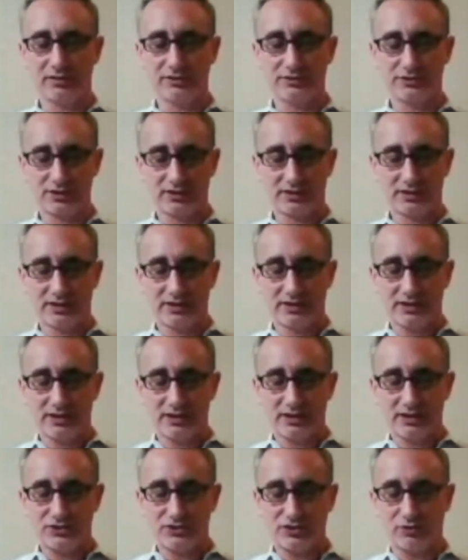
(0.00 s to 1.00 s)

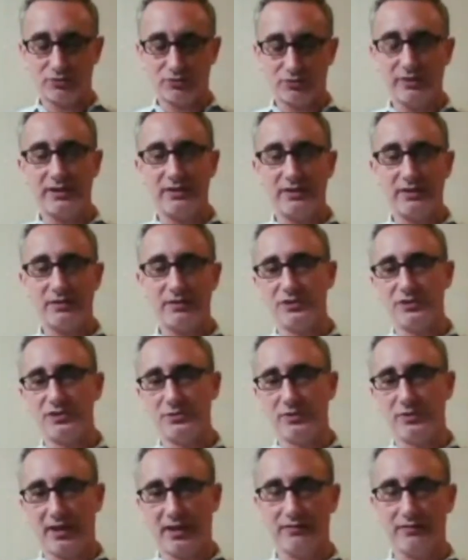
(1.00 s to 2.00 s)
And so really
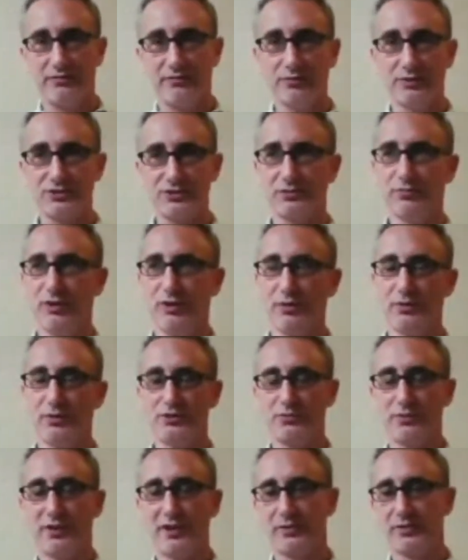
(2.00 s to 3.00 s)
when you have
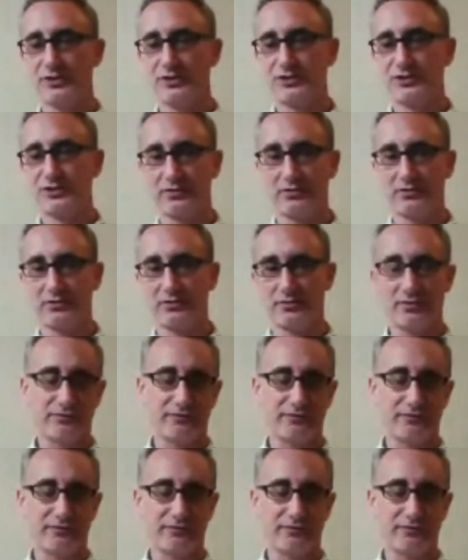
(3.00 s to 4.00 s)
whistleblowers, whether it's under
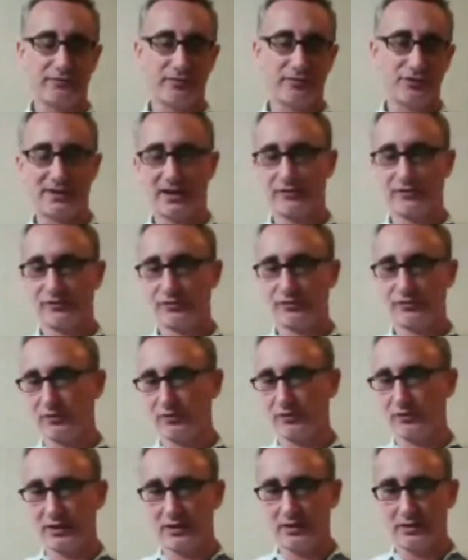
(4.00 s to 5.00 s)
the False Claims
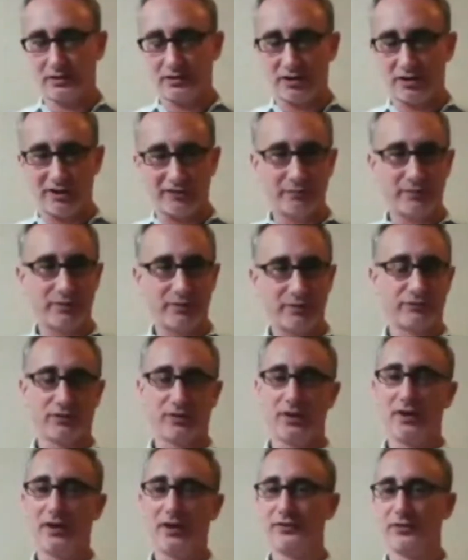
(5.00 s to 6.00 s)
Act for
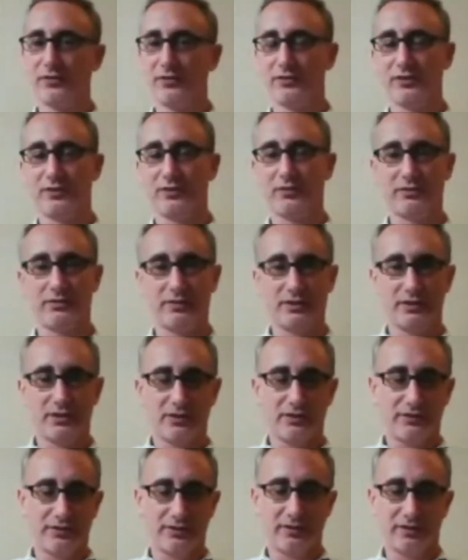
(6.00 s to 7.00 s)
government fraud or
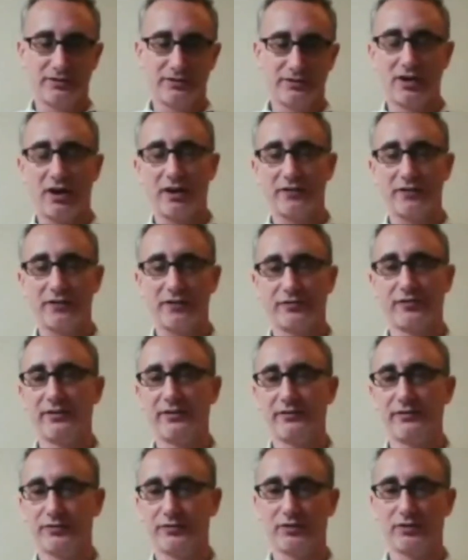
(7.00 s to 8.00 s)
the
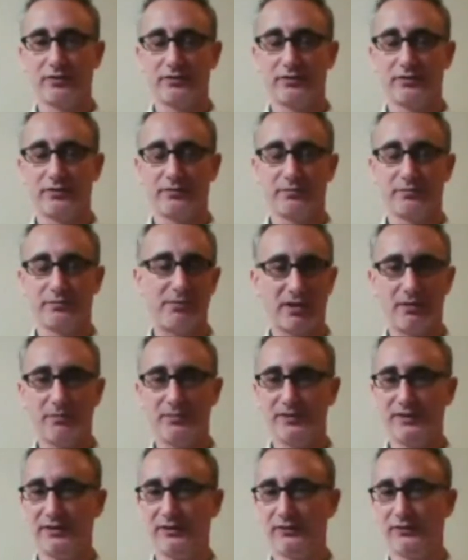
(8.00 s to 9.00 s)
Dodd-Frank for
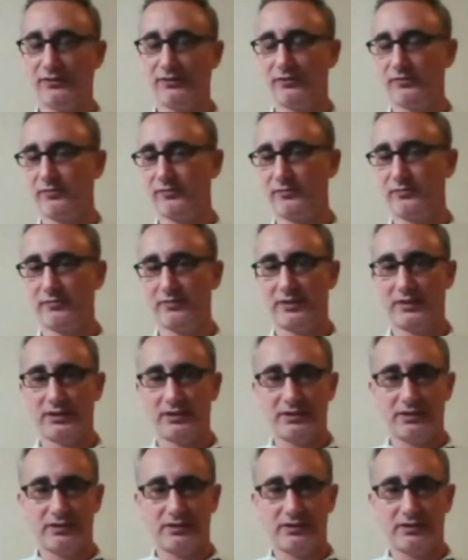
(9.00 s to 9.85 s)
public companies